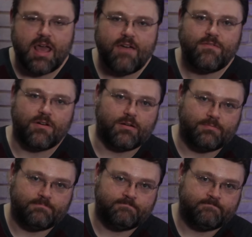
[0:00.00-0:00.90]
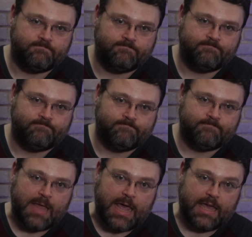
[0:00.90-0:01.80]
ever?
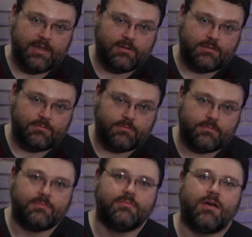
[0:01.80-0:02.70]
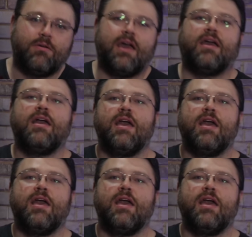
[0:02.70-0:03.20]
Hint. Okay.